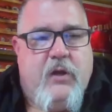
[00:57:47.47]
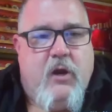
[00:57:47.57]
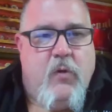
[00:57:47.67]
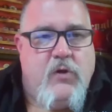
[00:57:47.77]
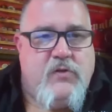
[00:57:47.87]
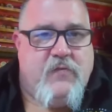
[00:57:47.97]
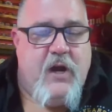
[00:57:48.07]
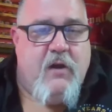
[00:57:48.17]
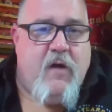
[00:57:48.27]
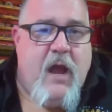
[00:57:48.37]
a commercial
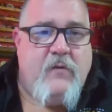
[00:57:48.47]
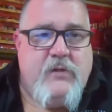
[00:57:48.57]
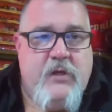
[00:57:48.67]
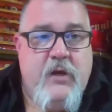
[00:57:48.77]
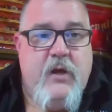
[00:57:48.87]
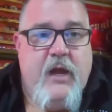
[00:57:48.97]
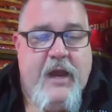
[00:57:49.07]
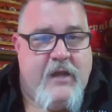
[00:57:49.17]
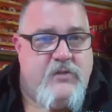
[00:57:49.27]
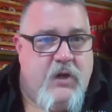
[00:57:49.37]
fireground
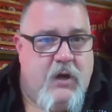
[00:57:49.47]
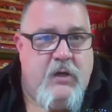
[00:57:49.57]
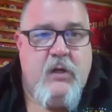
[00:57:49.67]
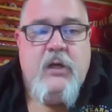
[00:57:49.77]
hands on.